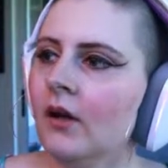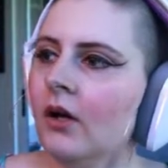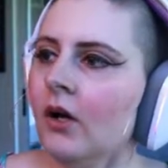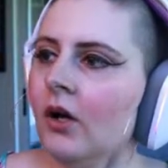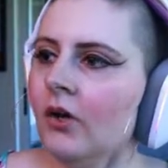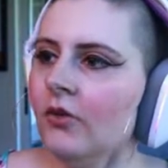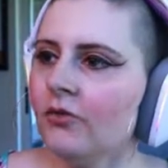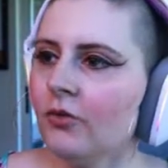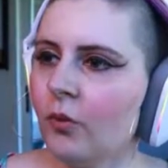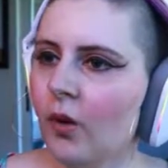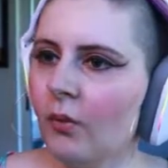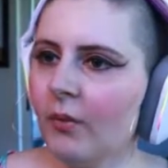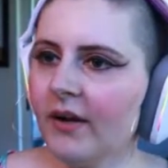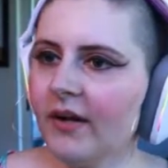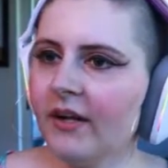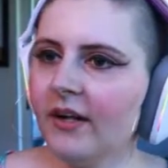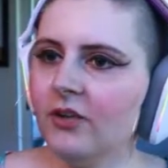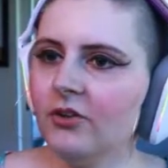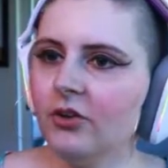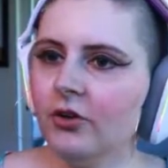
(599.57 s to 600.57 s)
So what we're
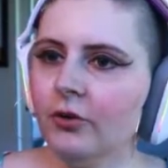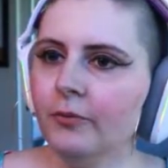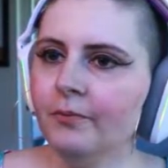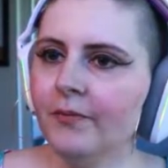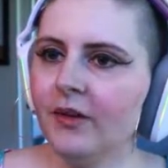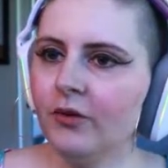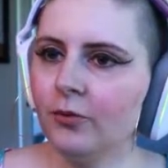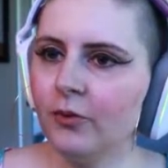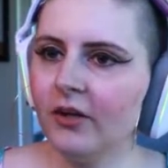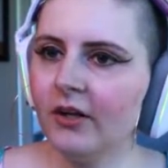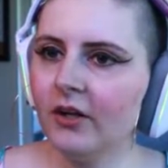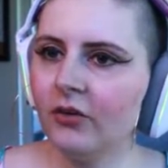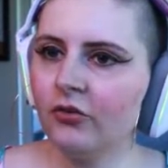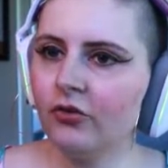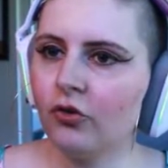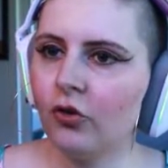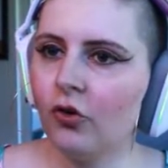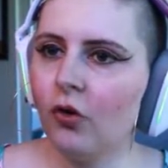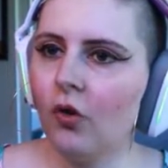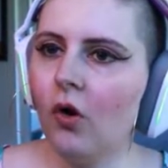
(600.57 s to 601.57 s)
going to do is we're going to
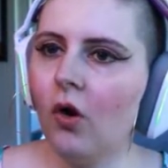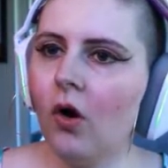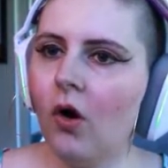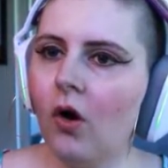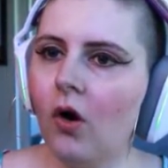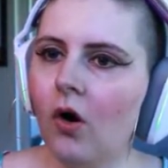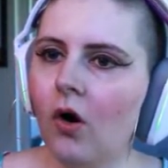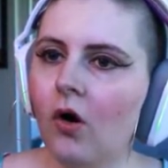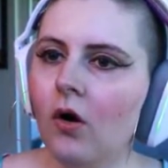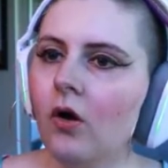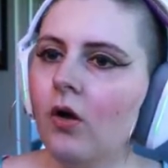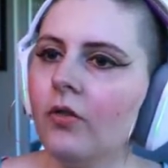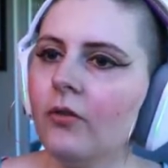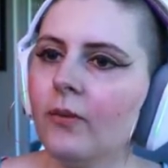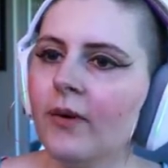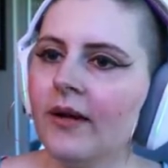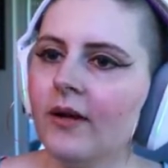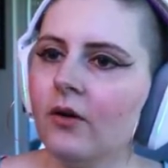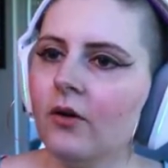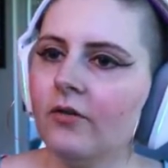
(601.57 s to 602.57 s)
scroll all the
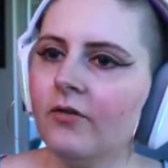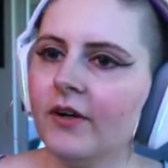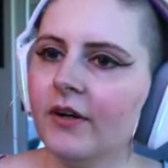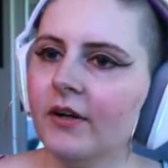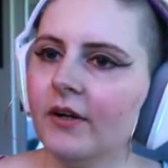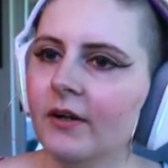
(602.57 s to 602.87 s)
way over